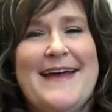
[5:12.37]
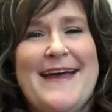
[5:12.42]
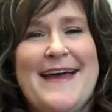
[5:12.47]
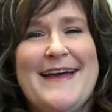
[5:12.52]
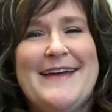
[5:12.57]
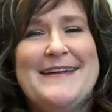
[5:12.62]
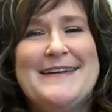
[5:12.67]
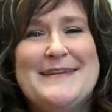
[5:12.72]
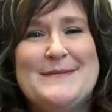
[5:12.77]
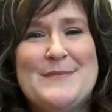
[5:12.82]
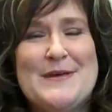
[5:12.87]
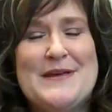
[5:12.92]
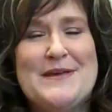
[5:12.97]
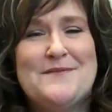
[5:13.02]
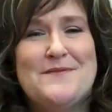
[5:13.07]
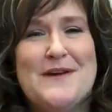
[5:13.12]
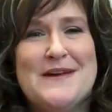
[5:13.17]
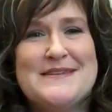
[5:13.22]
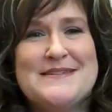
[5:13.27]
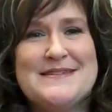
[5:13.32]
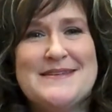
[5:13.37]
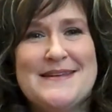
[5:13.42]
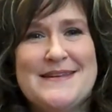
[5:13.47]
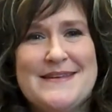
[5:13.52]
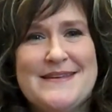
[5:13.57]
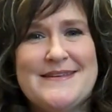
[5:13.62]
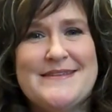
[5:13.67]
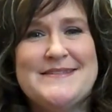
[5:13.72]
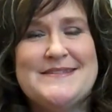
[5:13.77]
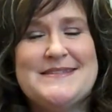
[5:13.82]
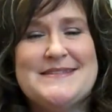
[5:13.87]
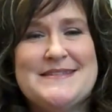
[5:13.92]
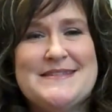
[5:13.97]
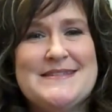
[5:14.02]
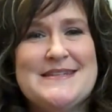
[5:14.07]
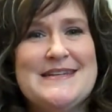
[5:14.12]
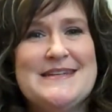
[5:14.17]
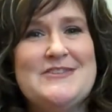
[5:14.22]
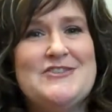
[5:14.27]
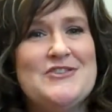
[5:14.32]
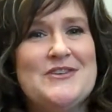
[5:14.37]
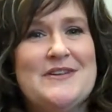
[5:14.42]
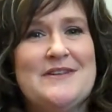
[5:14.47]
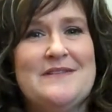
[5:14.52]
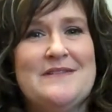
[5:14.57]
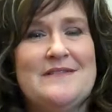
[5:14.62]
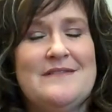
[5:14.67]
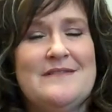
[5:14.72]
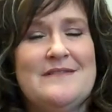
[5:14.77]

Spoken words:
academic advising is teaching.